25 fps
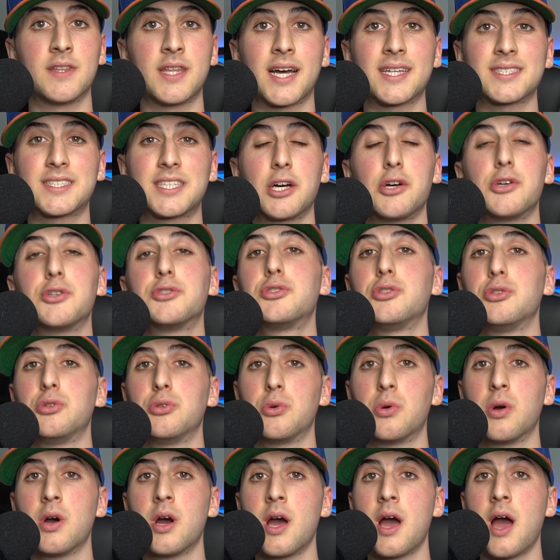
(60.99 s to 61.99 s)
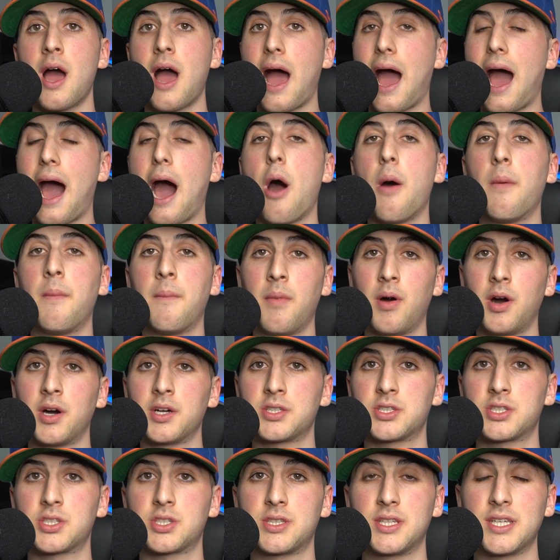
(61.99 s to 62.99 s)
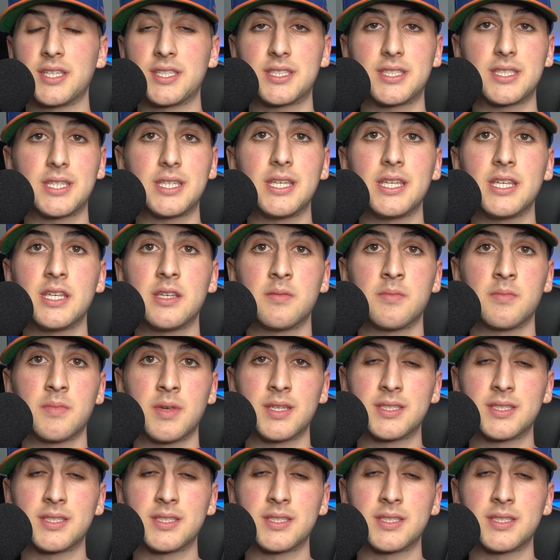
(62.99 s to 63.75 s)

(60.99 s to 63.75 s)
And that tells you how much this team